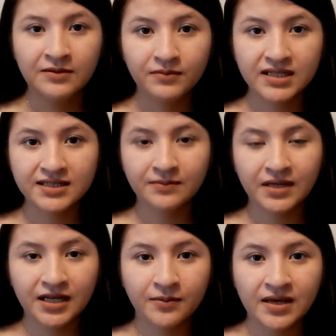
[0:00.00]
Mixing
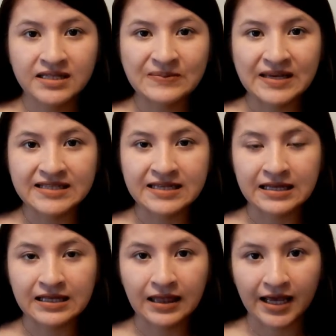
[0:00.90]
medium is
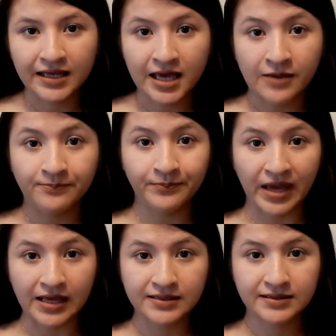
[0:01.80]
basically like a
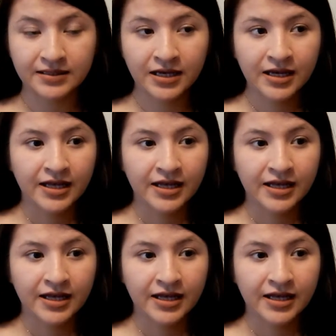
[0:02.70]
base